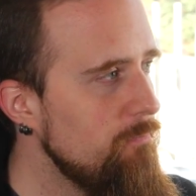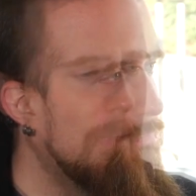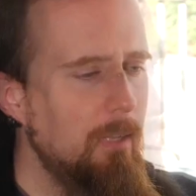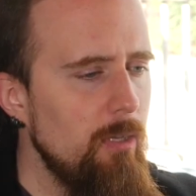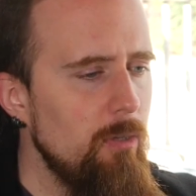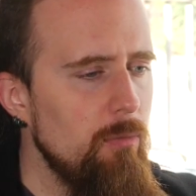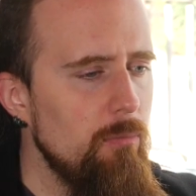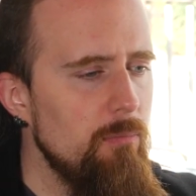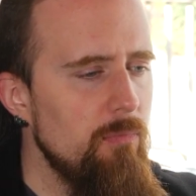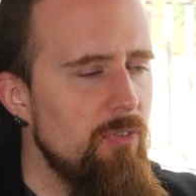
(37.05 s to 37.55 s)

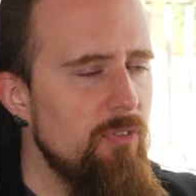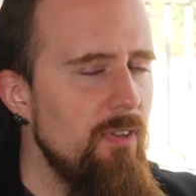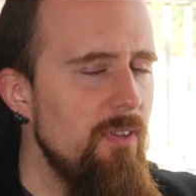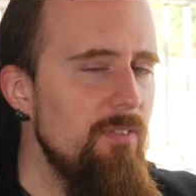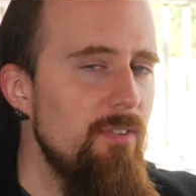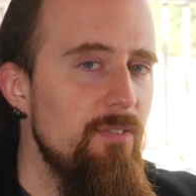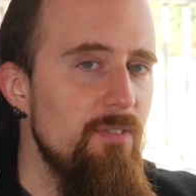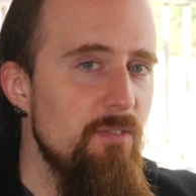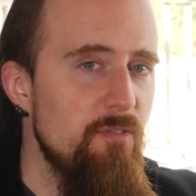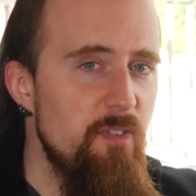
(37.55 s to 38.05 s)
Now,
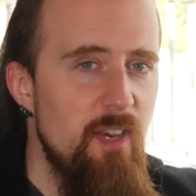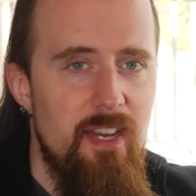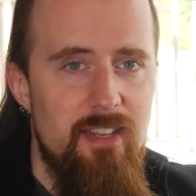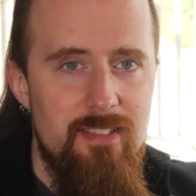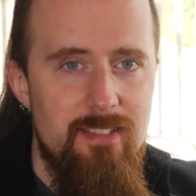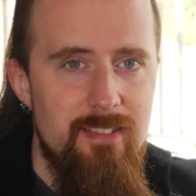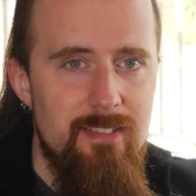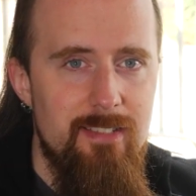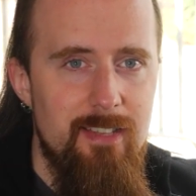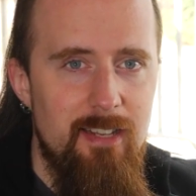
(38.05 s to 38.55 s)
since it's a
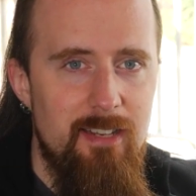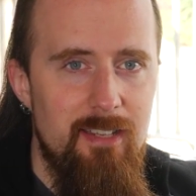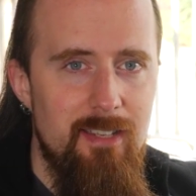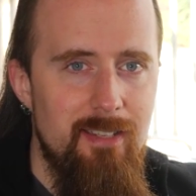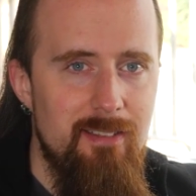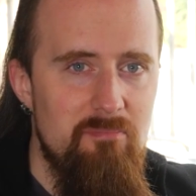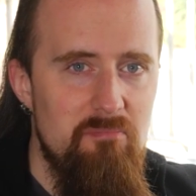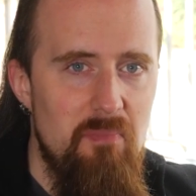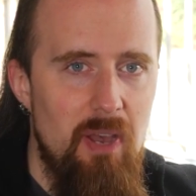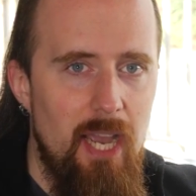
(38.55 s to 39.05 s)
fantasy
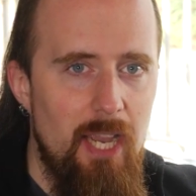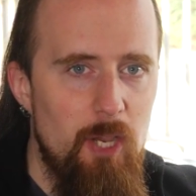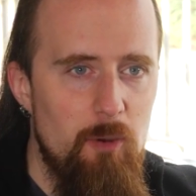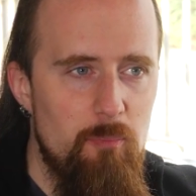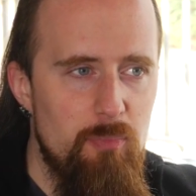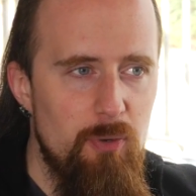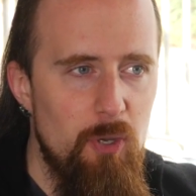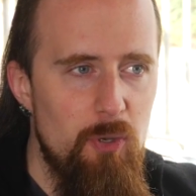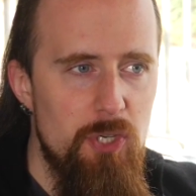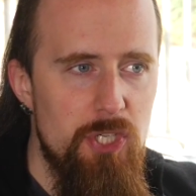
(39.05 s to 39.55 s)
setting, I
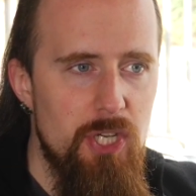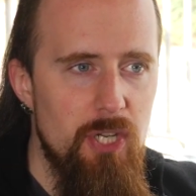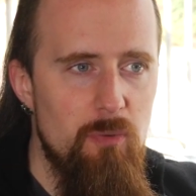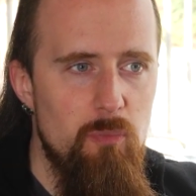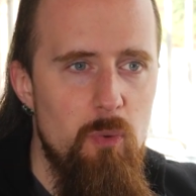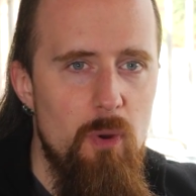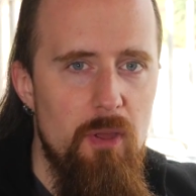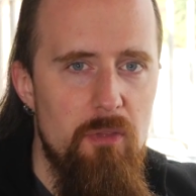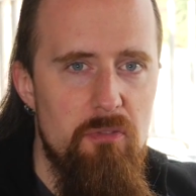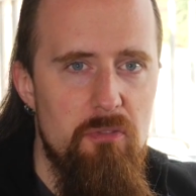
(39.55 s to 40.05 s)
approached it
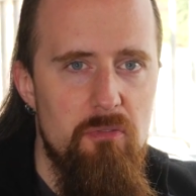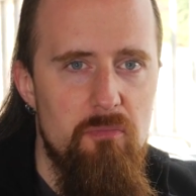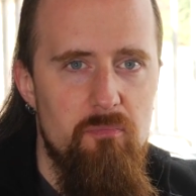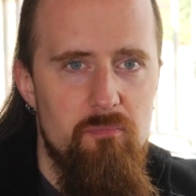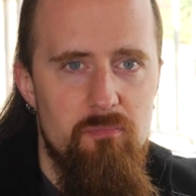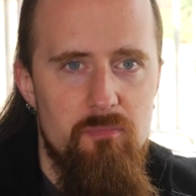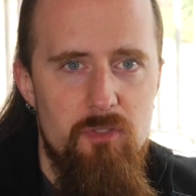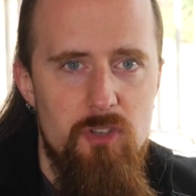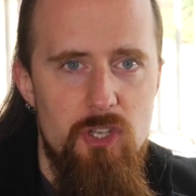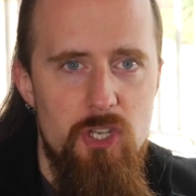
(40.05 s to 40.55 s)
with
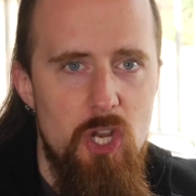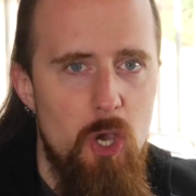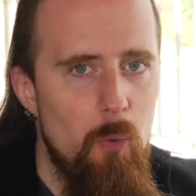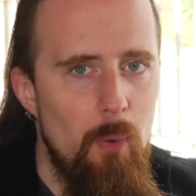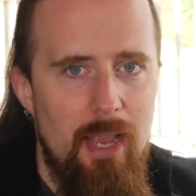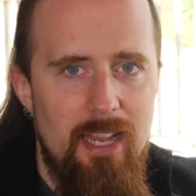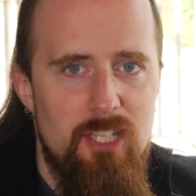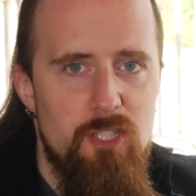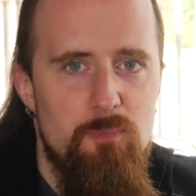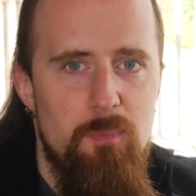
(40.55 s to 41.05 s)
no
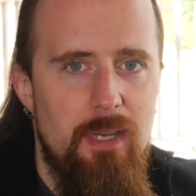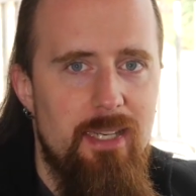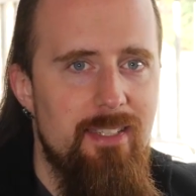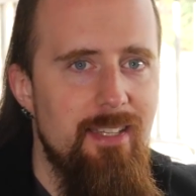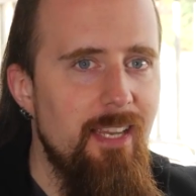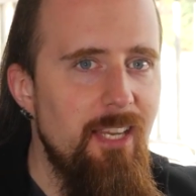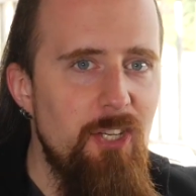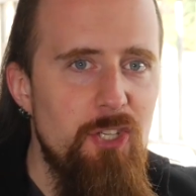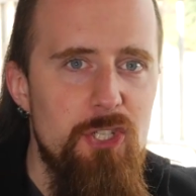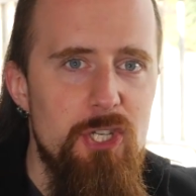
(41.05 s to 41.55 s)

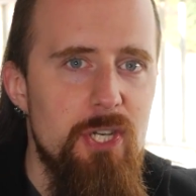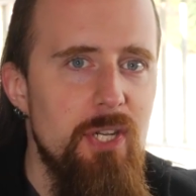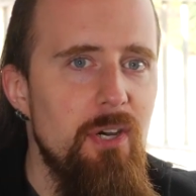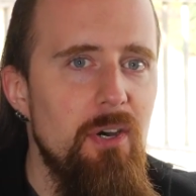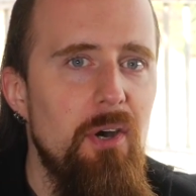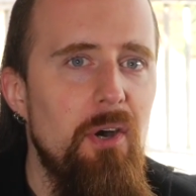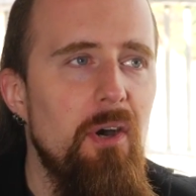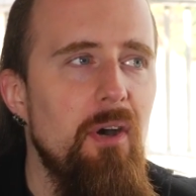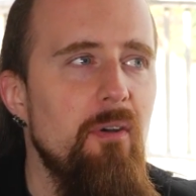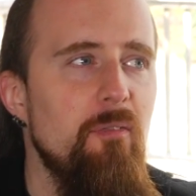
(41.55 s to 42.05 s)
expectation
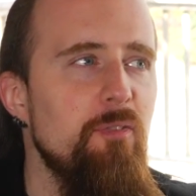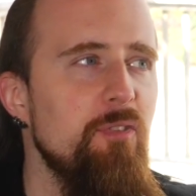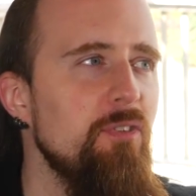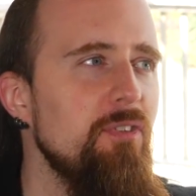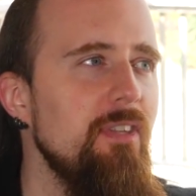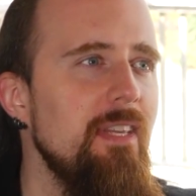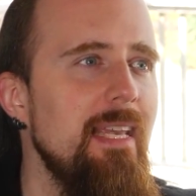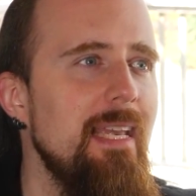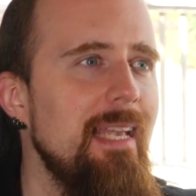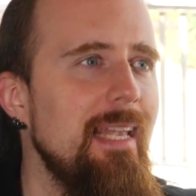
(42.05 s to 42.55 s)
of
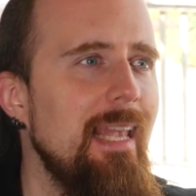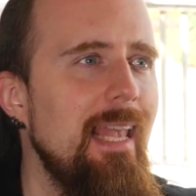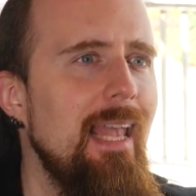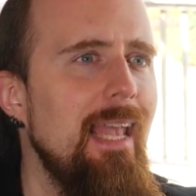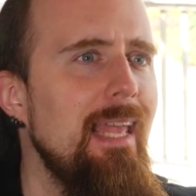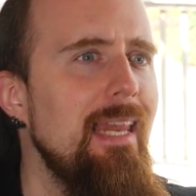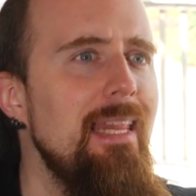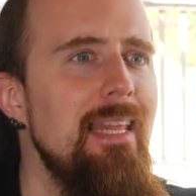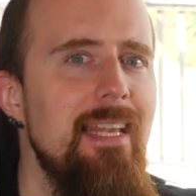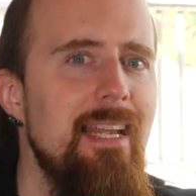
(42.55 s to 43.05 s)
seeing
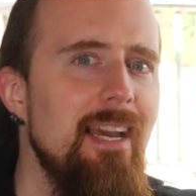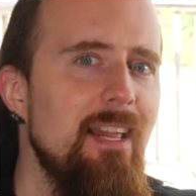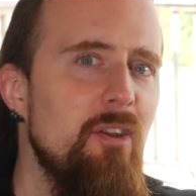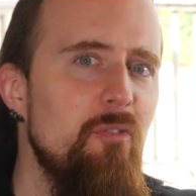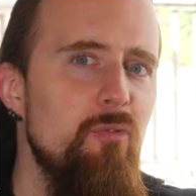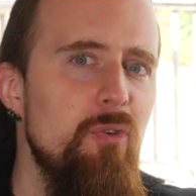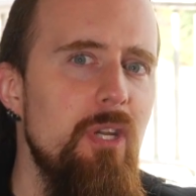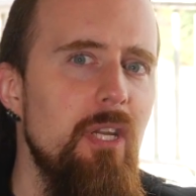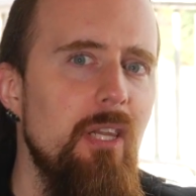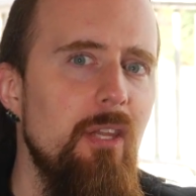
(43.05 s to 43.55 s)
any kind
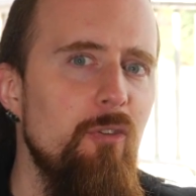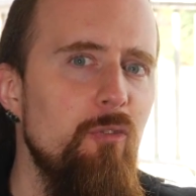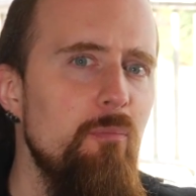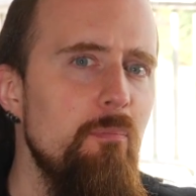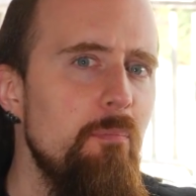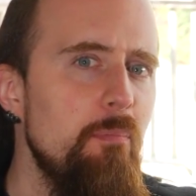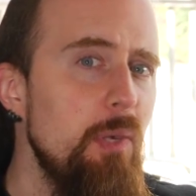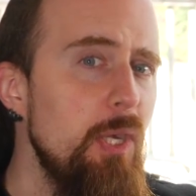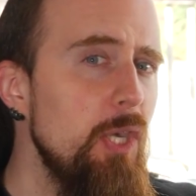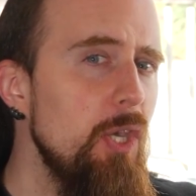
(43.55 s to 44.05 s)
of realism
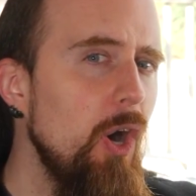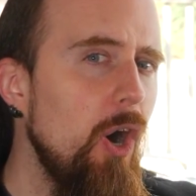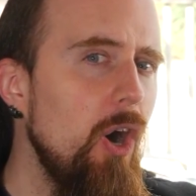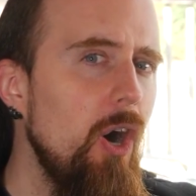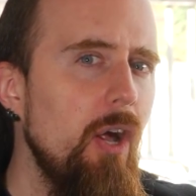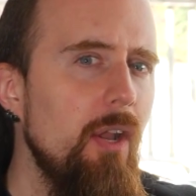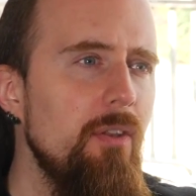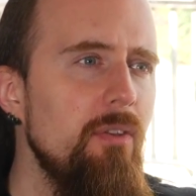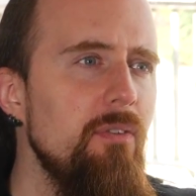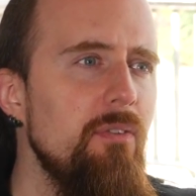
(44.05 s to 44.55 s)

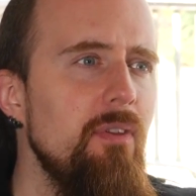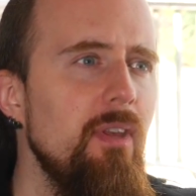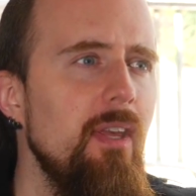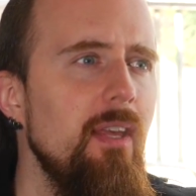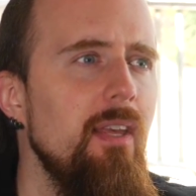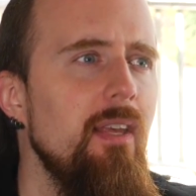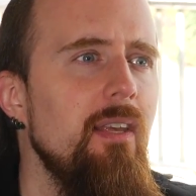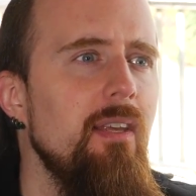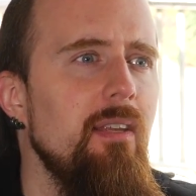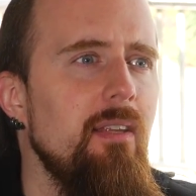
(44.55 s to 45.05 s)
beyond
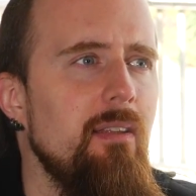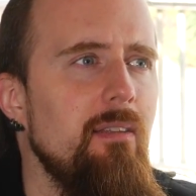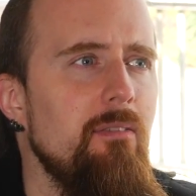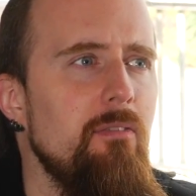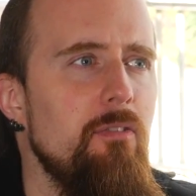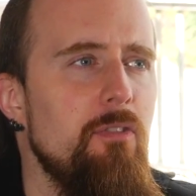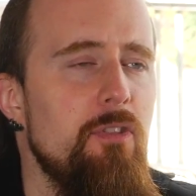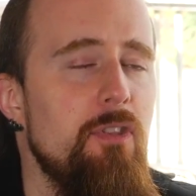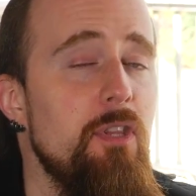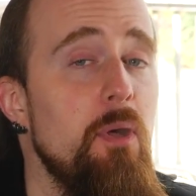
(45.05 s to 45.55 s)

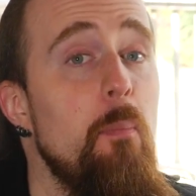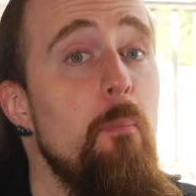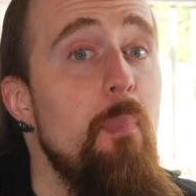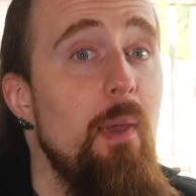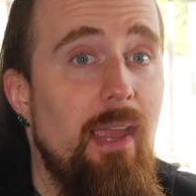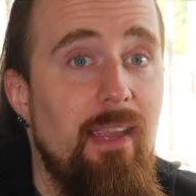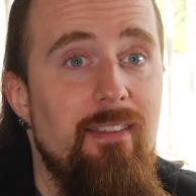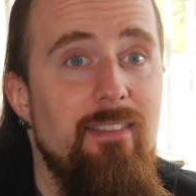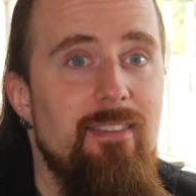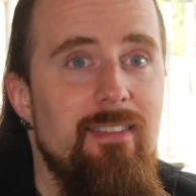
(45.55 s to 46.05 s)
the
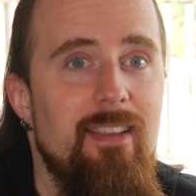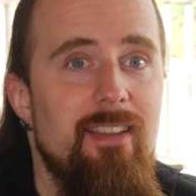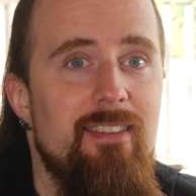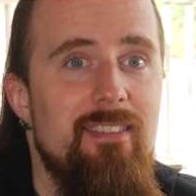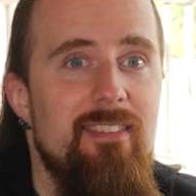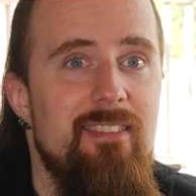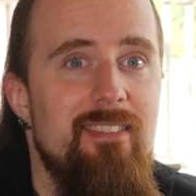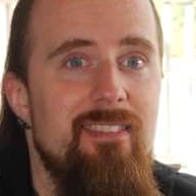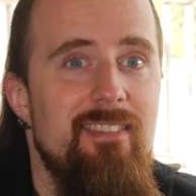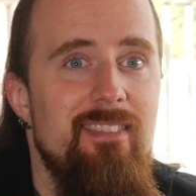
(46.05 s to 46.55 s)

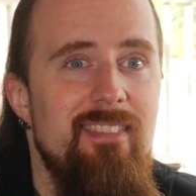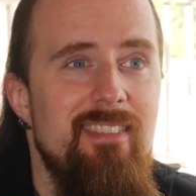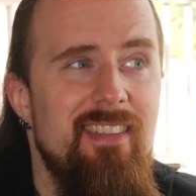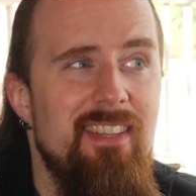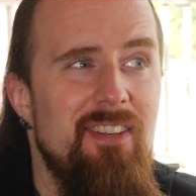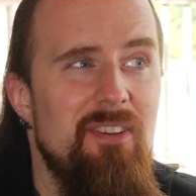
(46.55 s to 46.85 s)
basics,